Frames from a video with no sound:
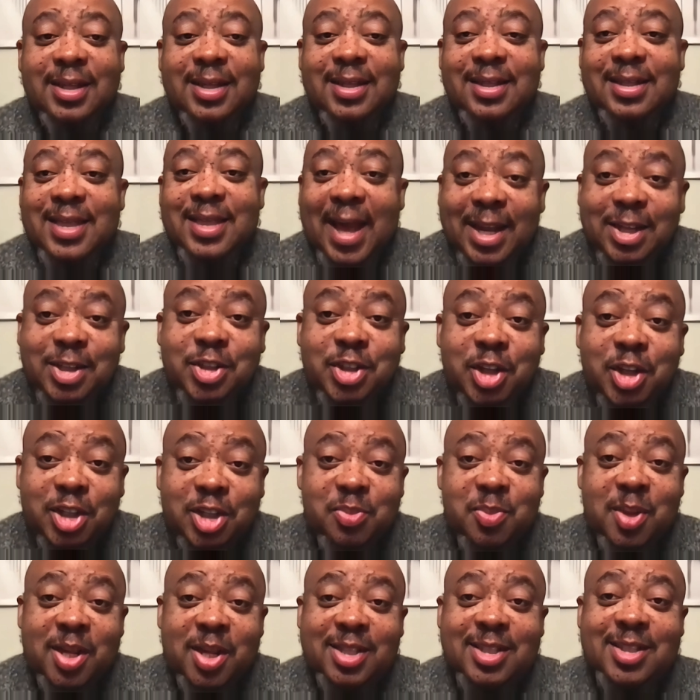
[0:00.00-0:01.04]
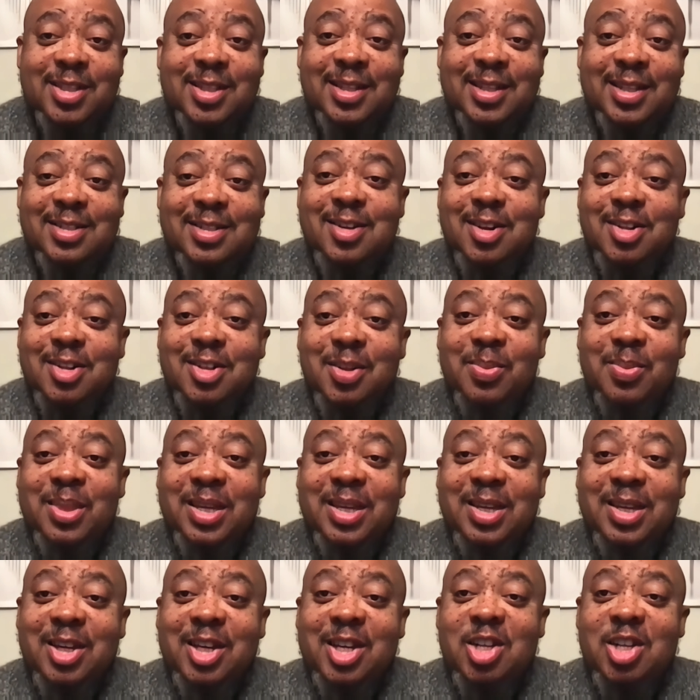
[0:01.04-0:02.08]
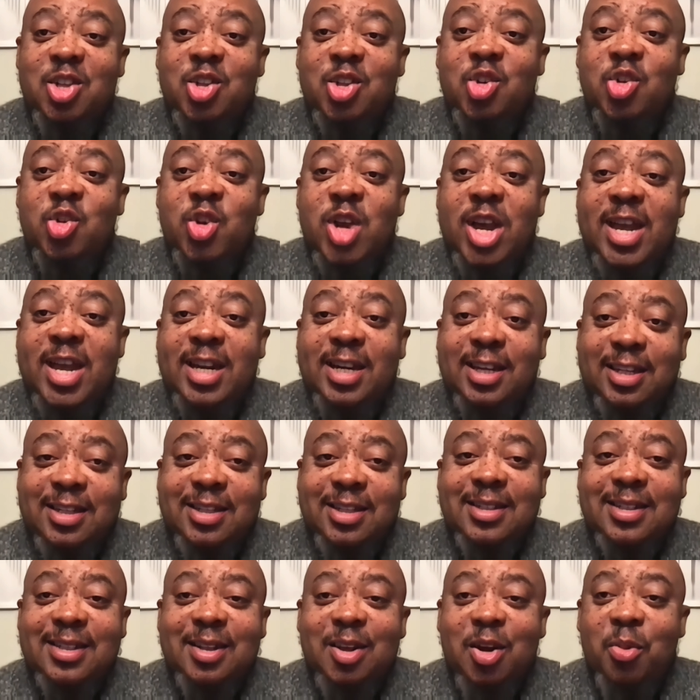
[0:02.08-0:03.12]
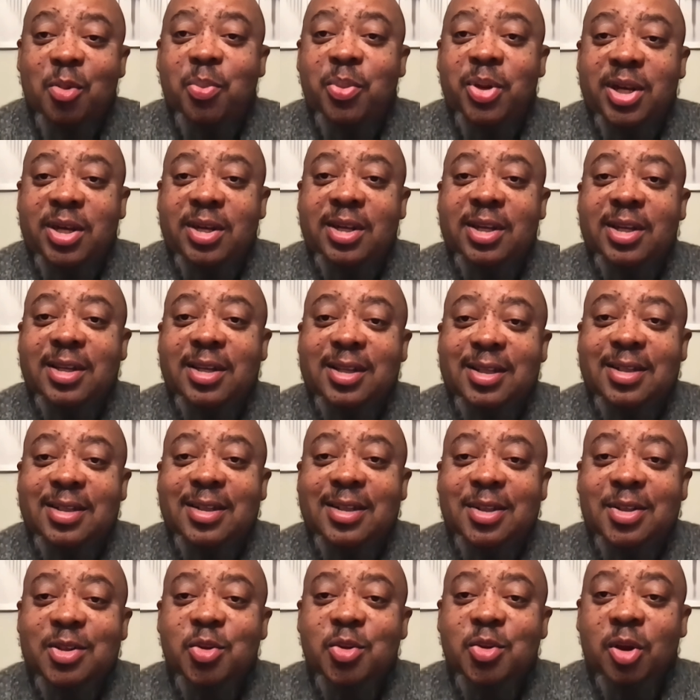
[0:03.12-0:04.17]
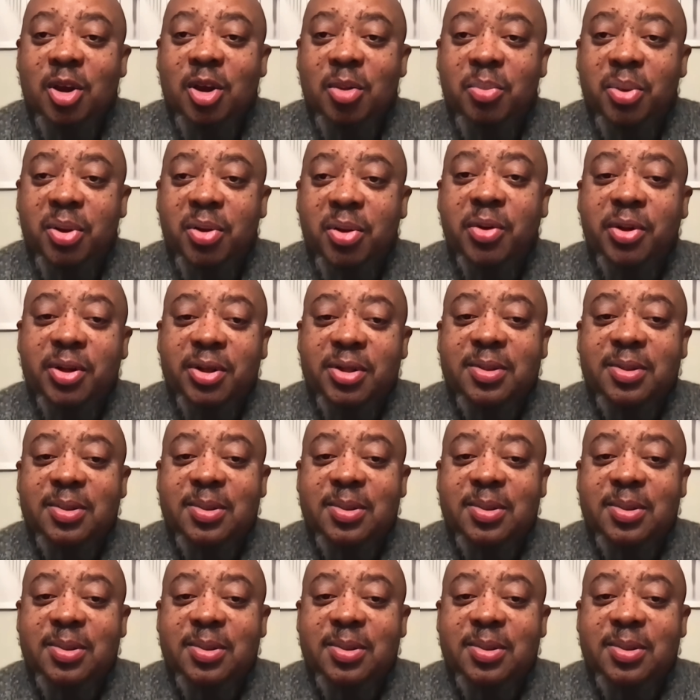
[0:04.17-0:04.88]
that judgment is not something you can train completely to a computer.